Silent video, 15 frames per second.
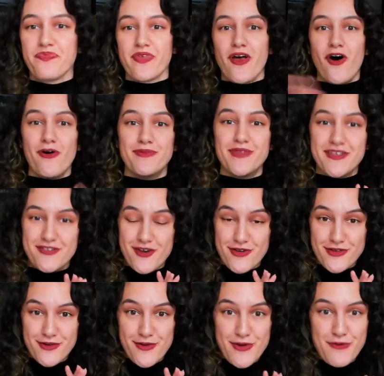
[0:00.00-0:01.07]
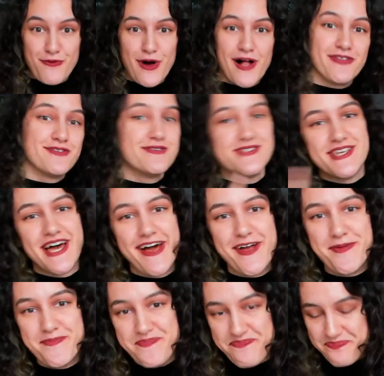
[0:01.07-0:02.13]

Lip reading: Hope that you're doing well today.